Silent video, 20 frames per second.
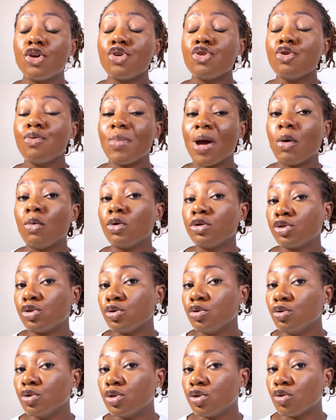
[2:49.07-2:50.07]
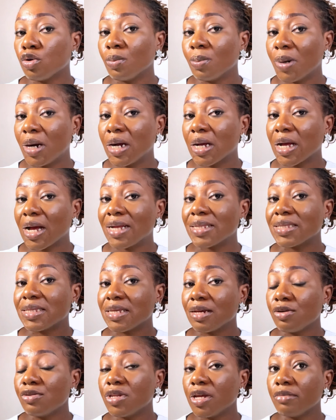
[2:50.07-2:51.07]
You might want to go to your bank and
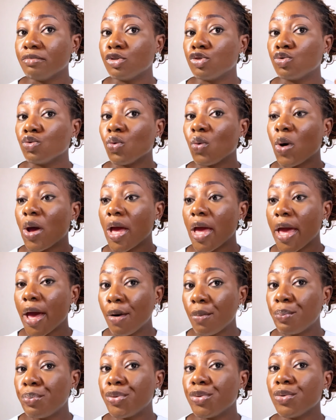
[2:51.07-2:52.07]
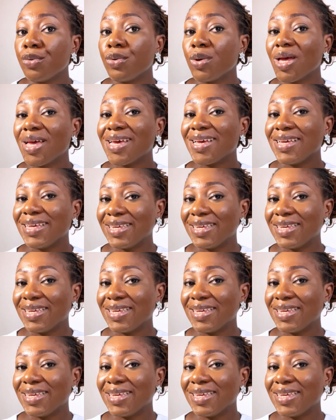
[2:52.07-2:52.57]
tell them to help you